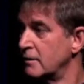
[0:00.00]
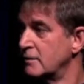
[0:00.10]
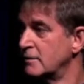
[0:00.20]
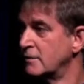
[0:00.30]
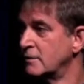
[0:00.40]

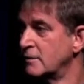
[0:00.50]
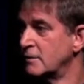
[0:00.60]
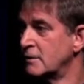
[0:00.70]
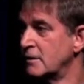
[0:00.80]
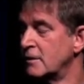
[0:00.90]

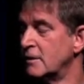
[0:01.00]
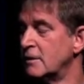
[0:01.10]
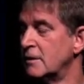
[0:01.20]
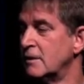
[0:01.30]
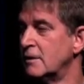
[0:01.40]

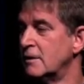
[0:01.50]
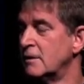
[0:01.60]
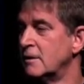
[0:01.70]
[no speech]